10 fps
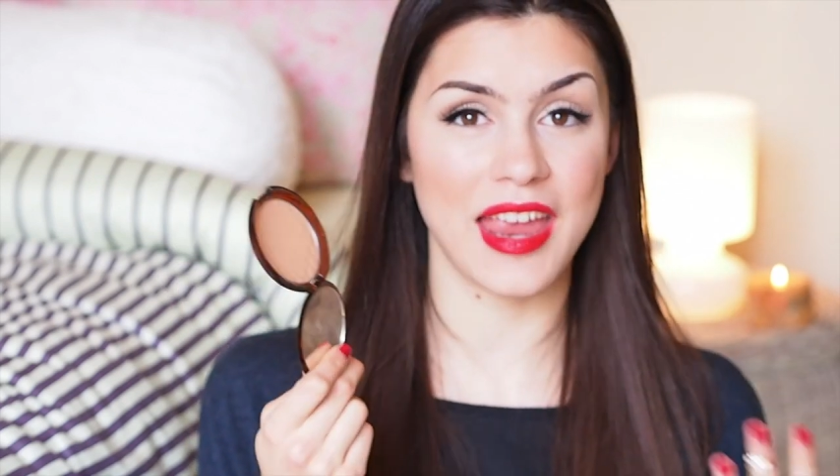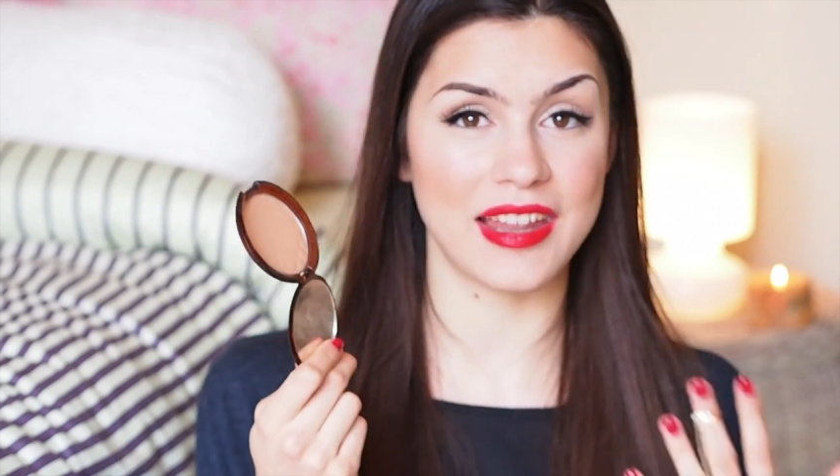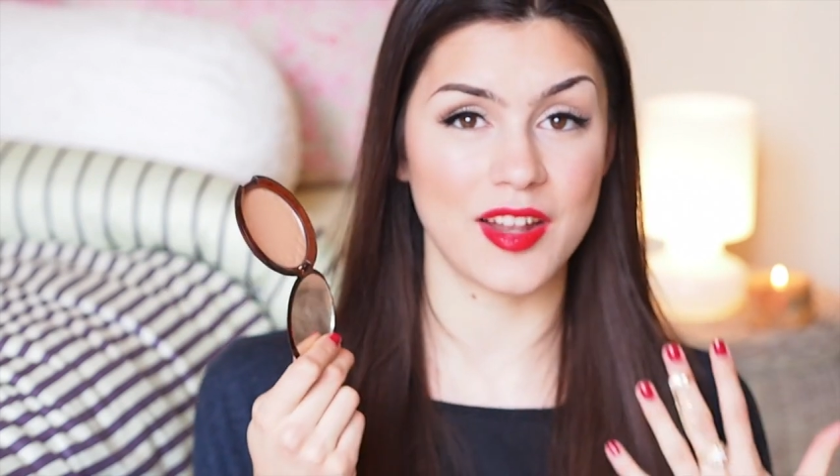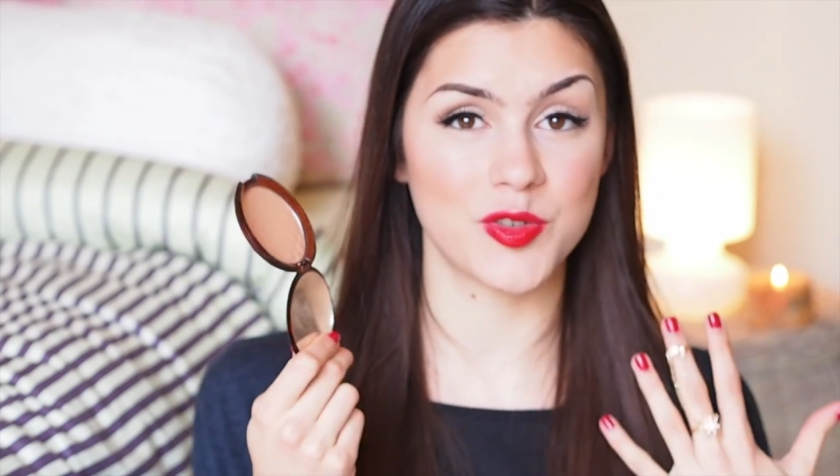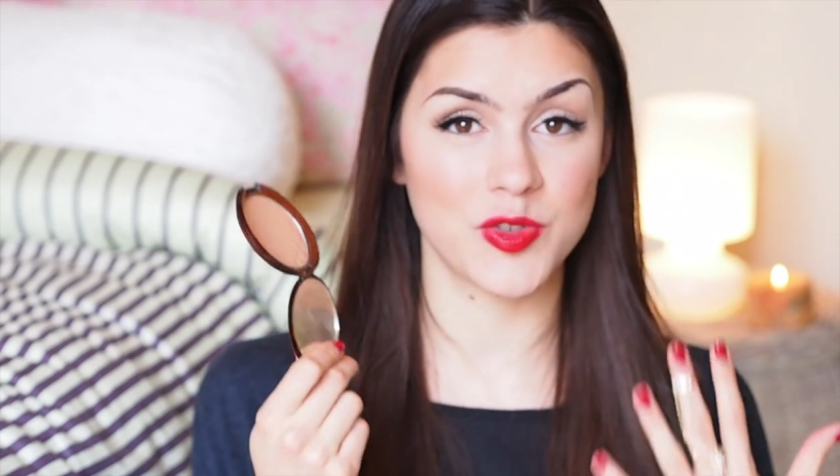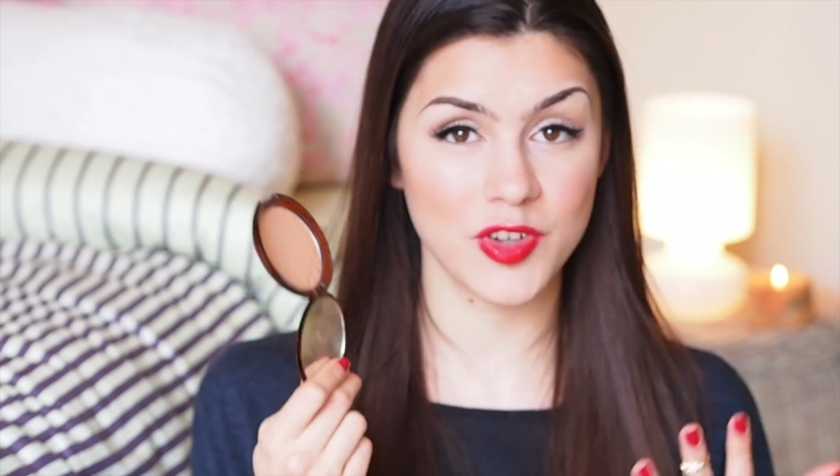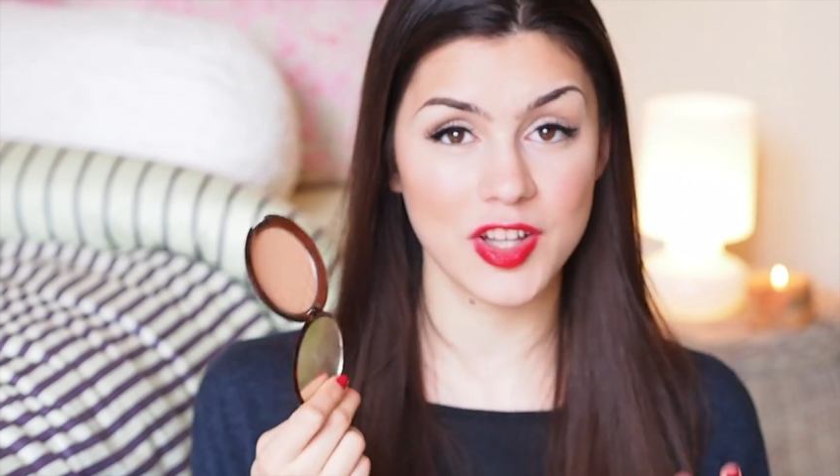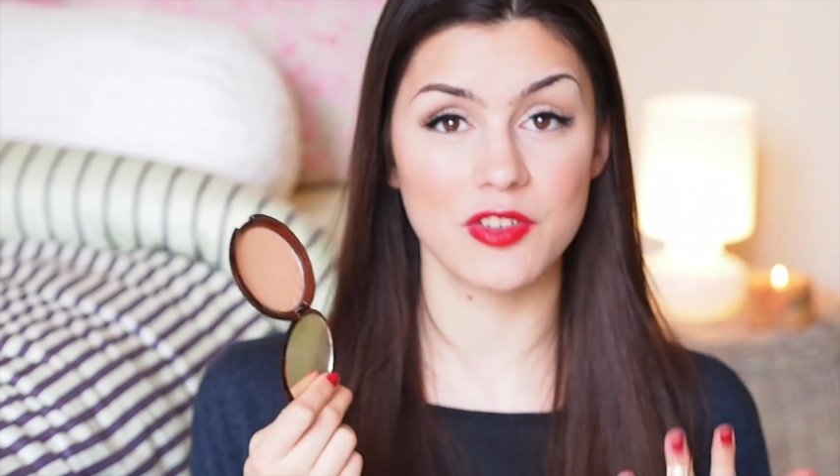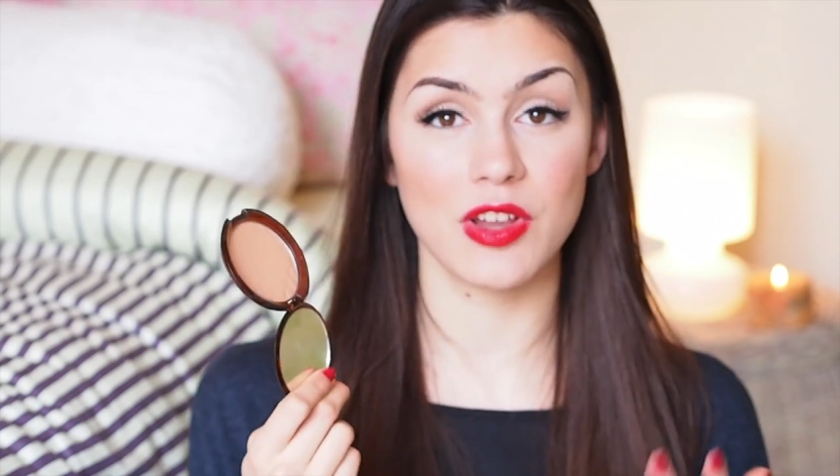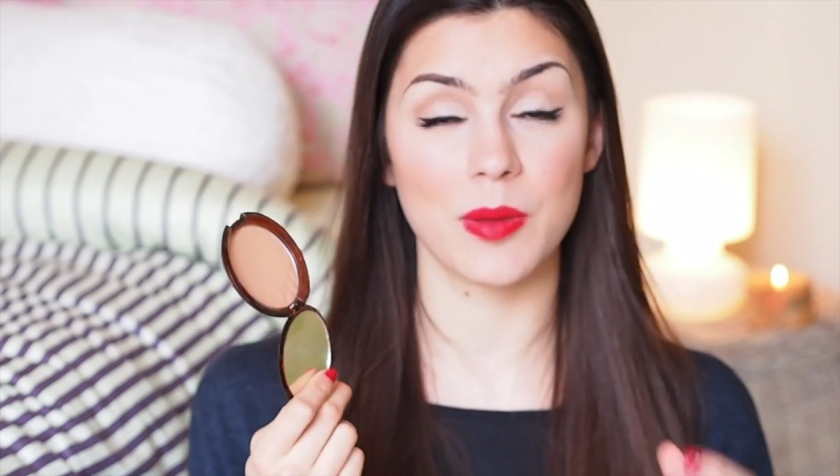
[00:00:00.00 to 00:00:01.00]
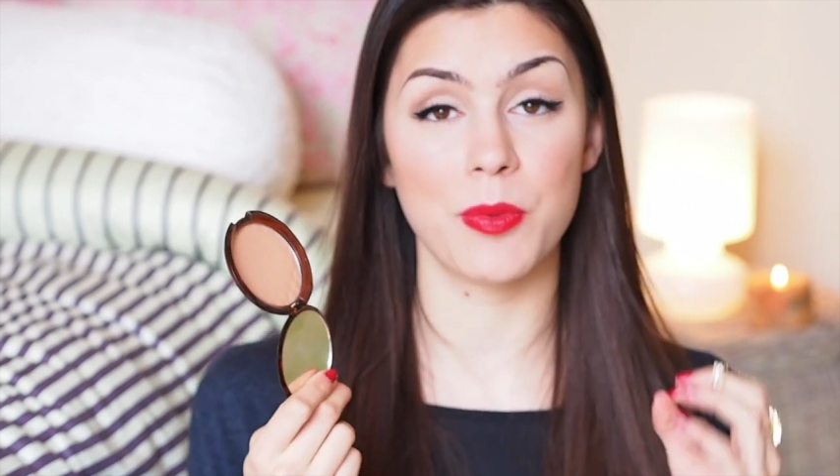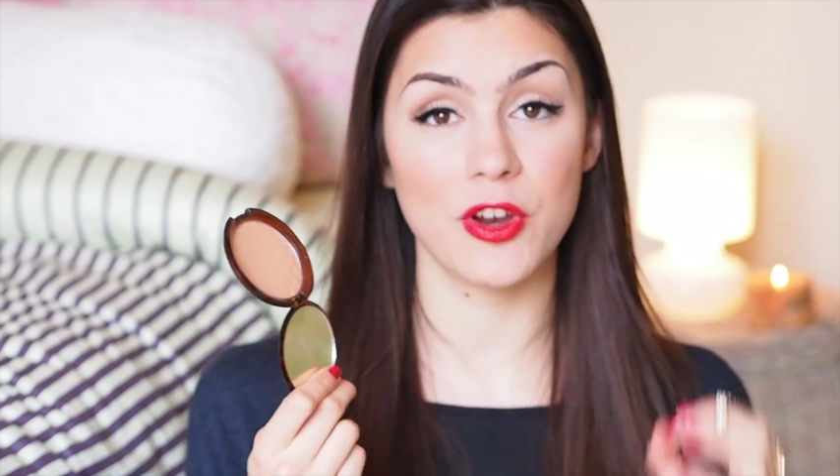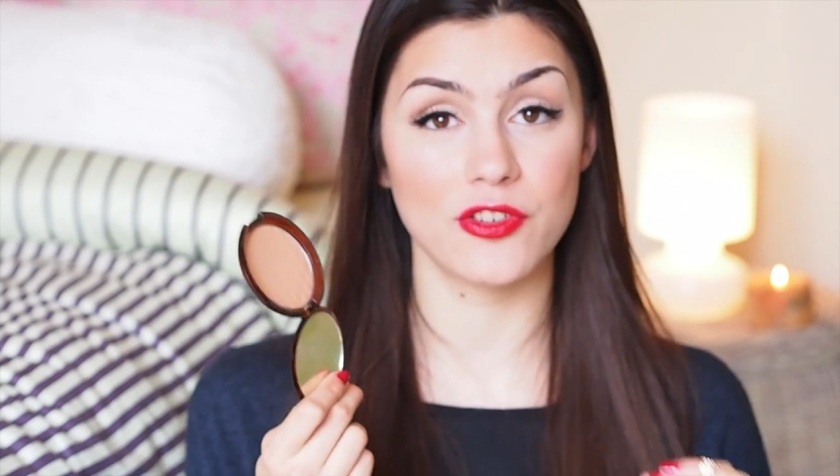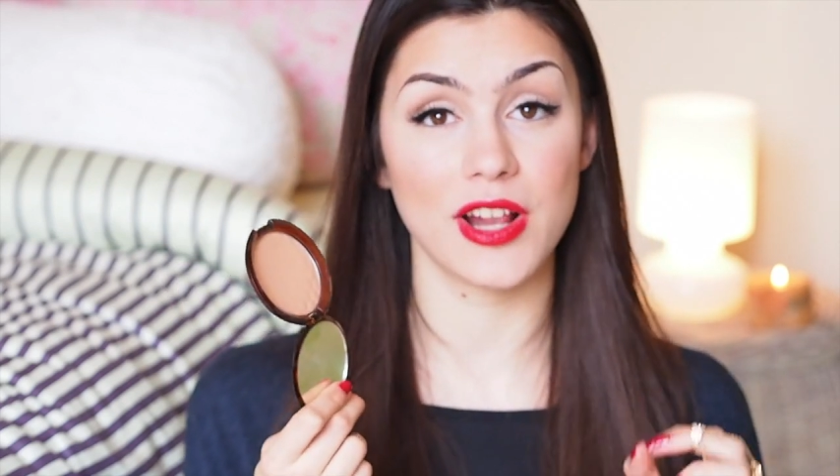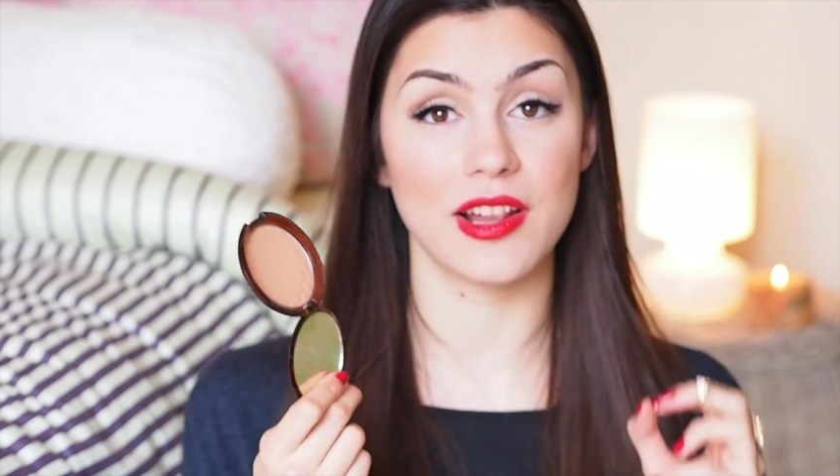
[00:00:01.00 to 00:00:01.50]
and that really really
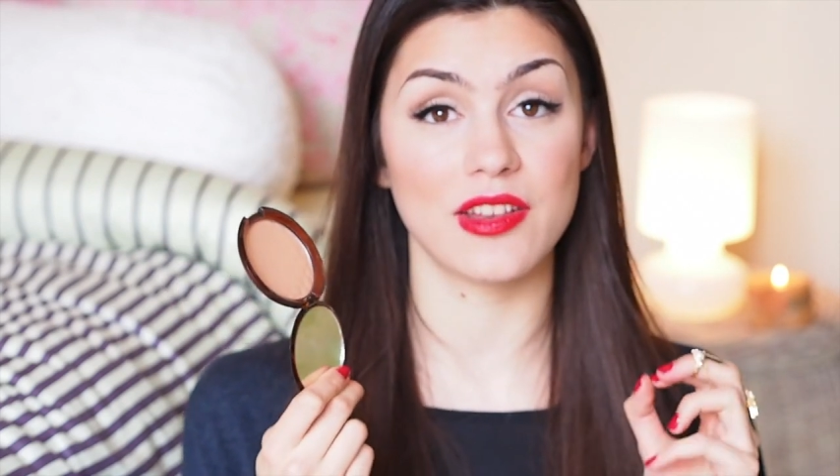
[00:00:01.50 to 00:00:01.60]
perfectly